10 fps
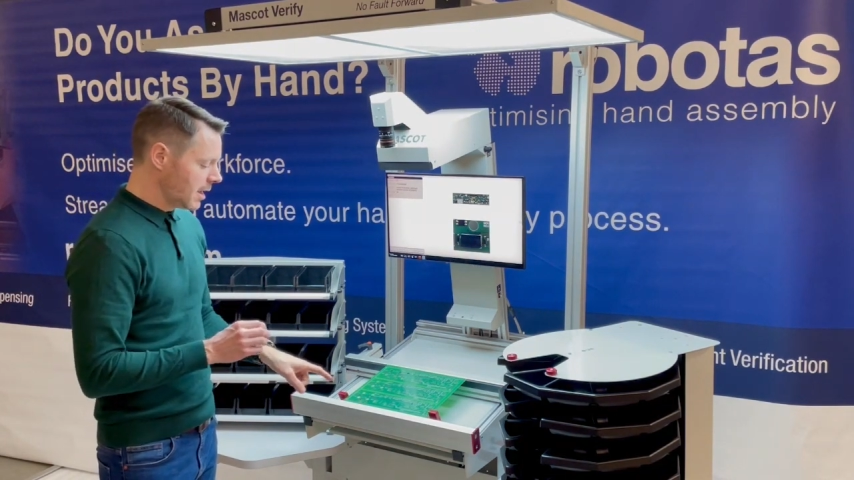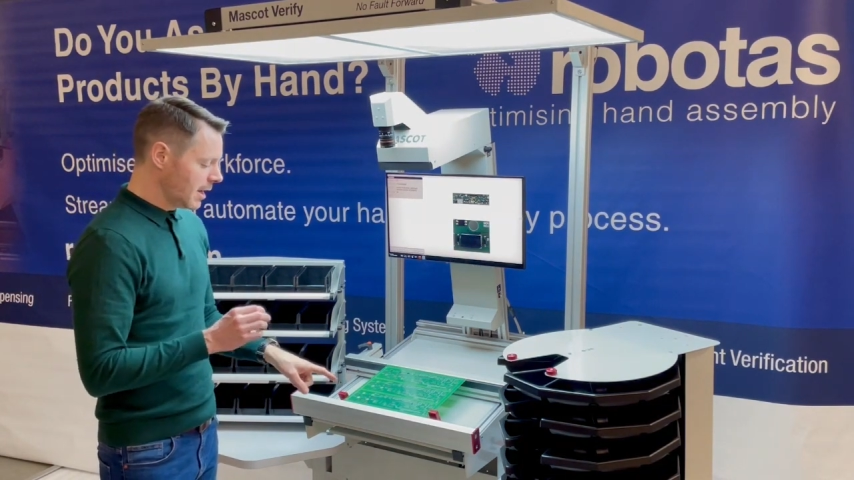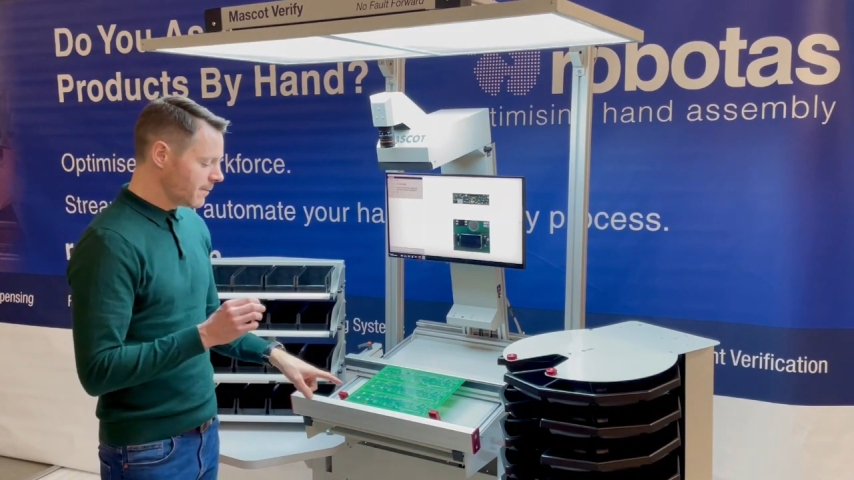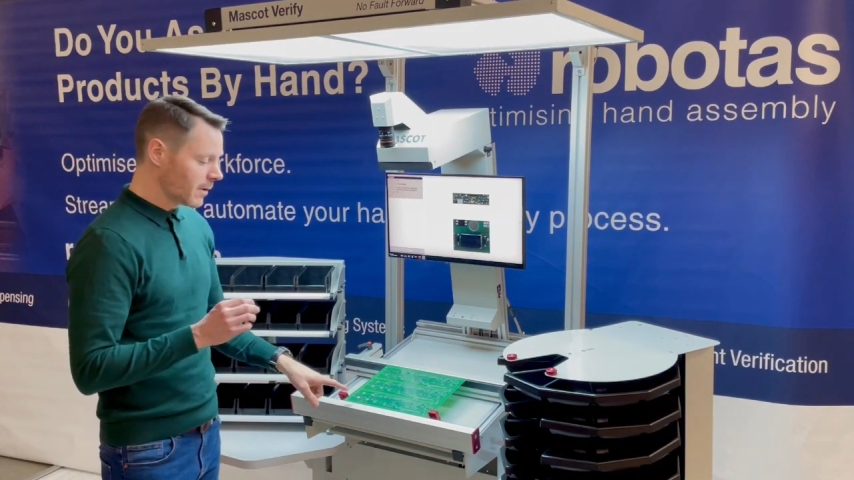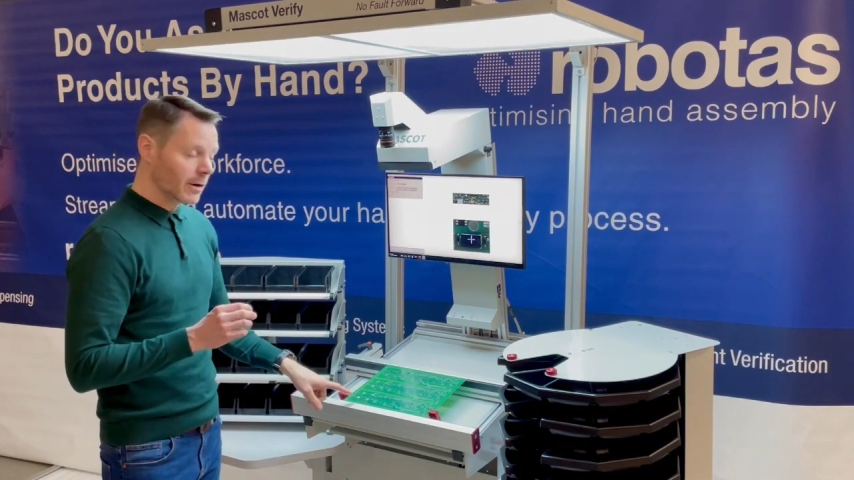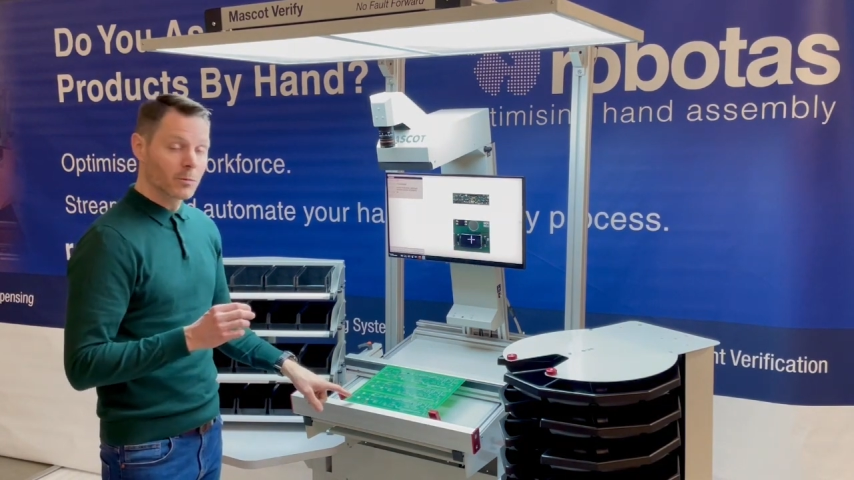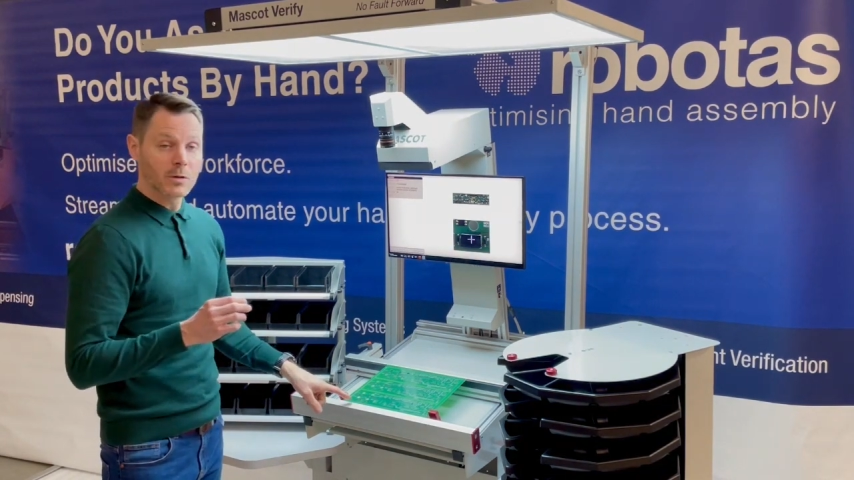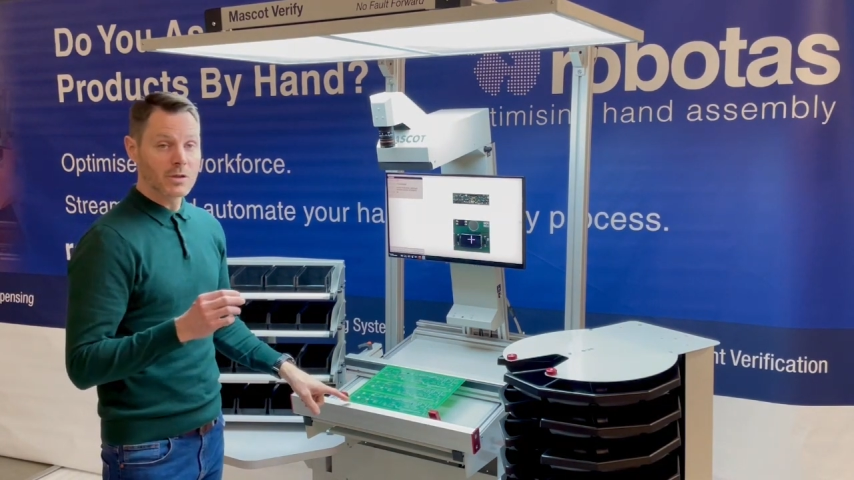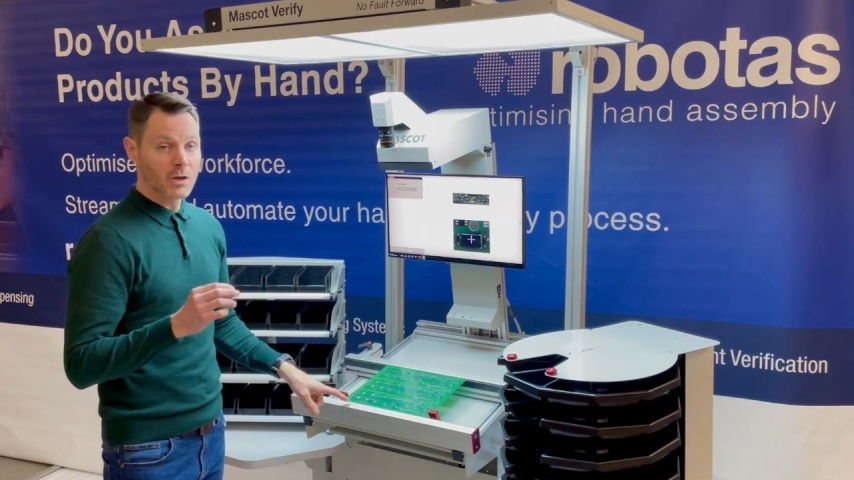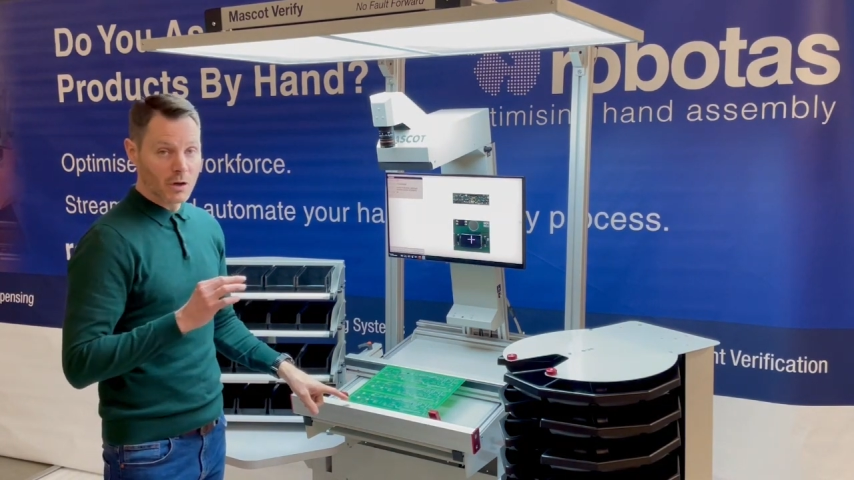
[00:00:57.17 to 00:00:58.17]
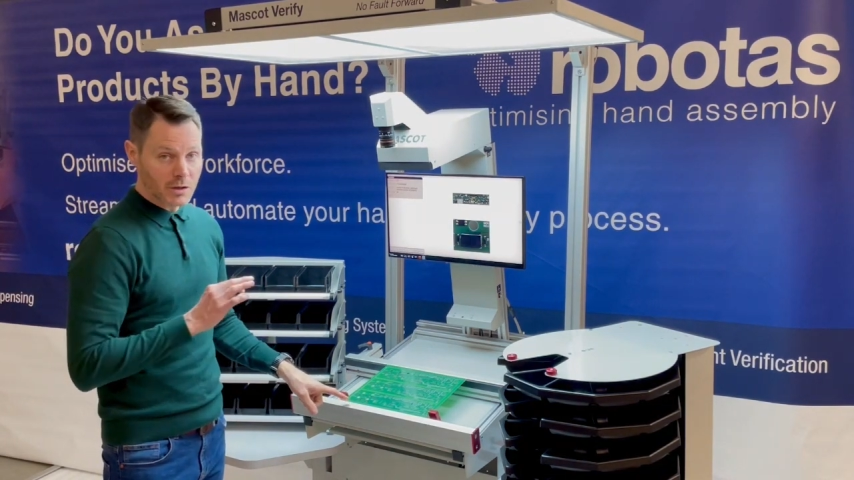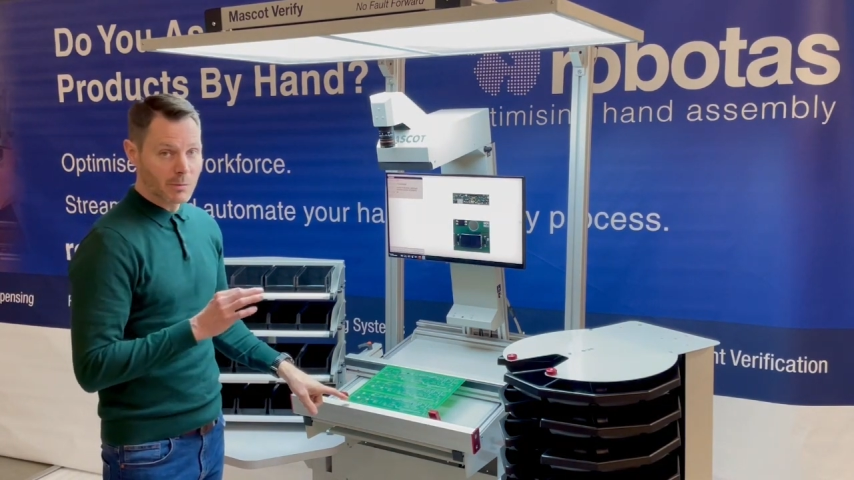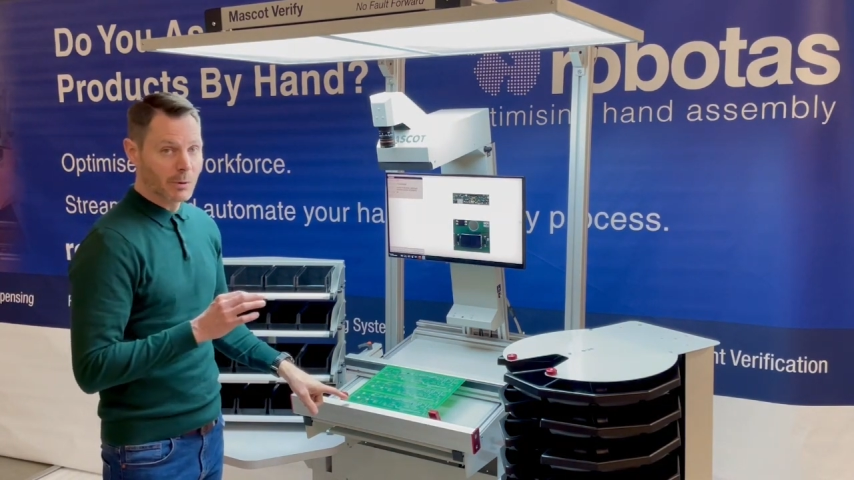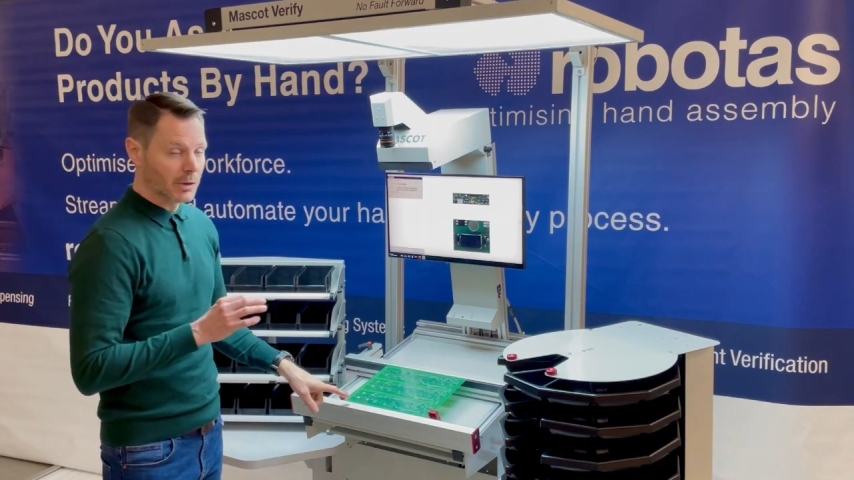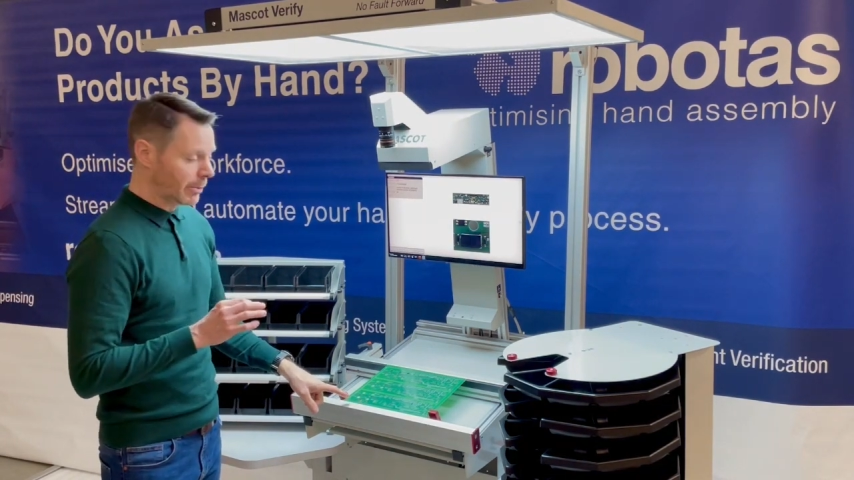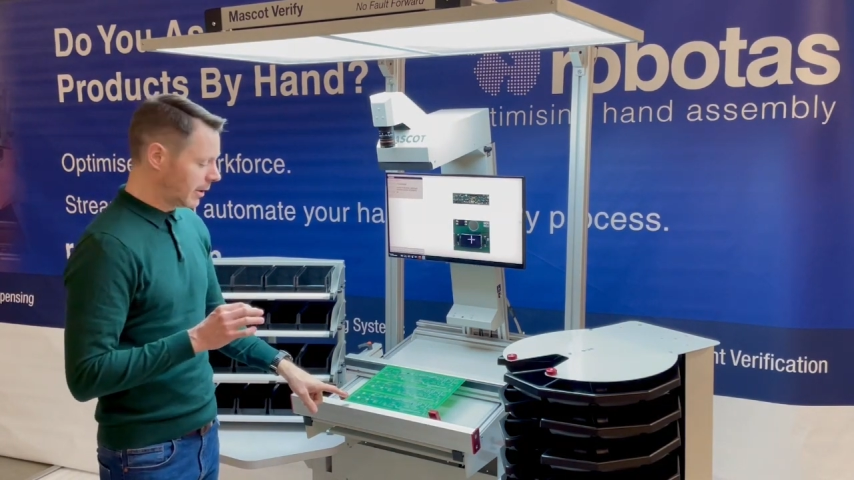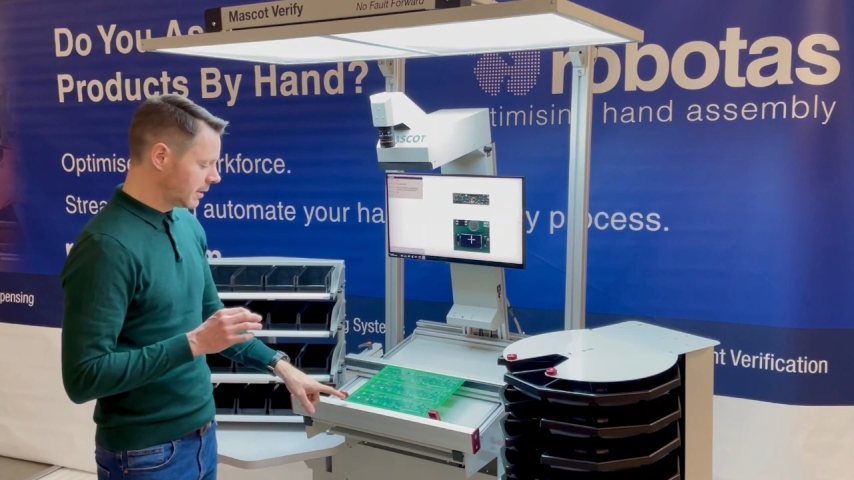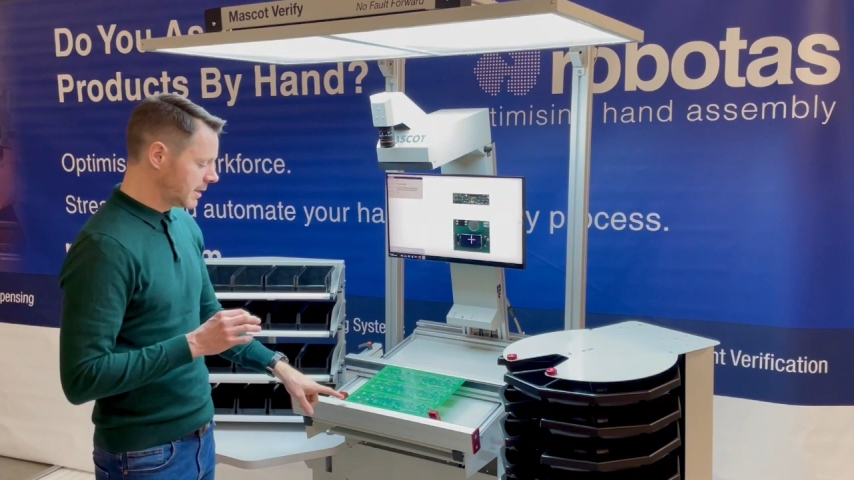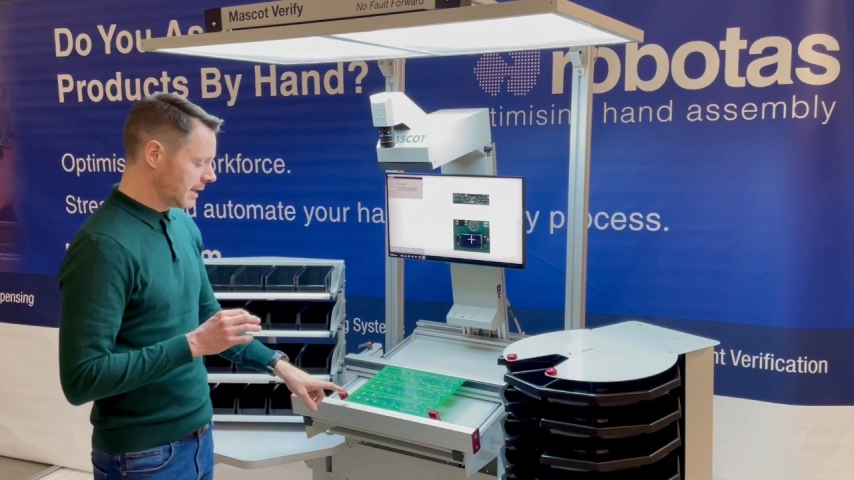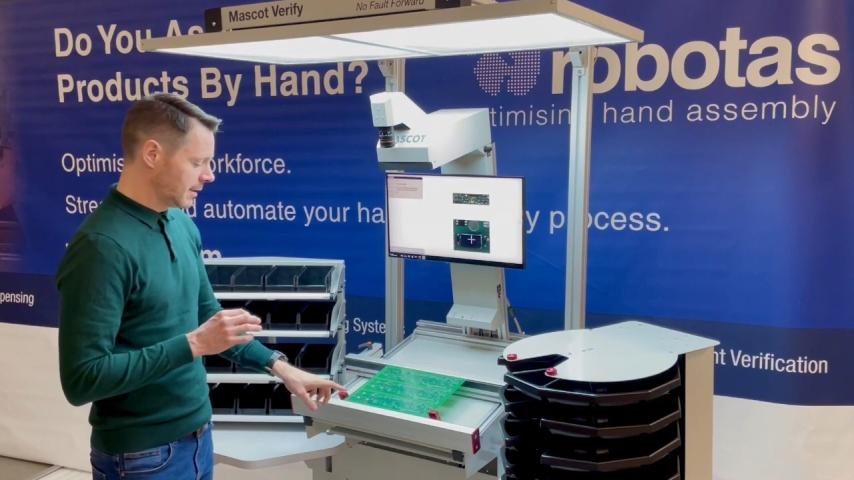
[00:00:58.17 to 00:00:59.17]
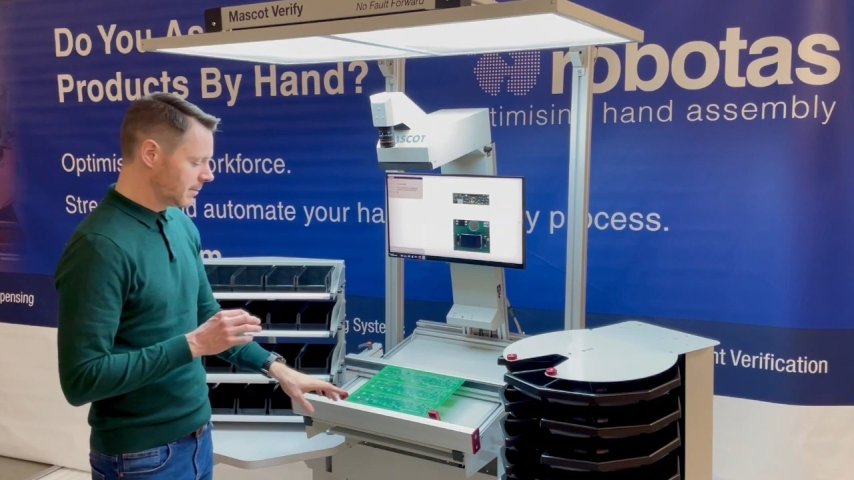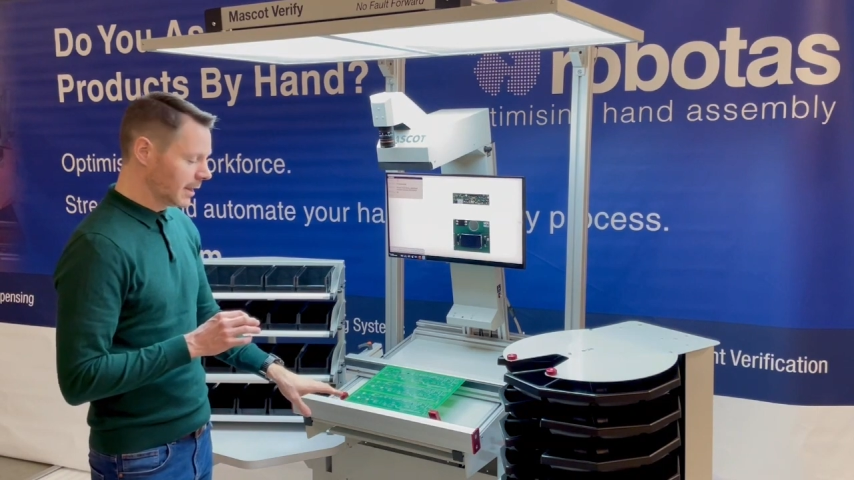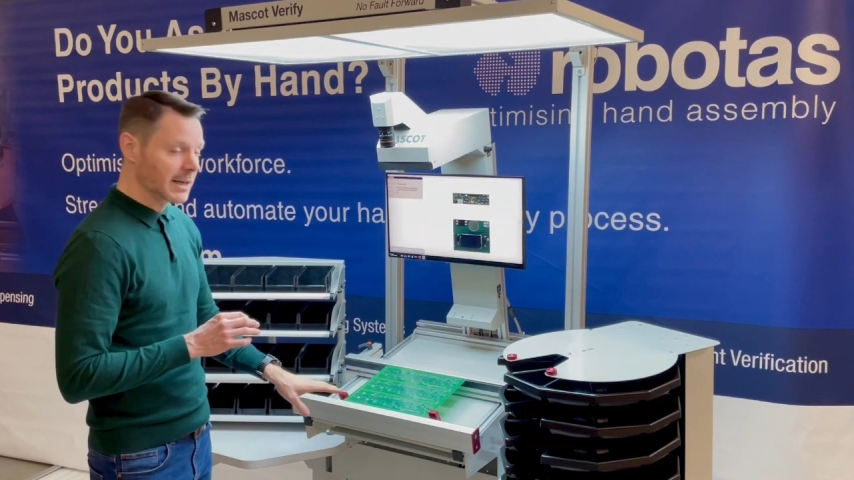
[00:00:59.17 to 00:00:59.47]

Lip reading: if I was not to put the part in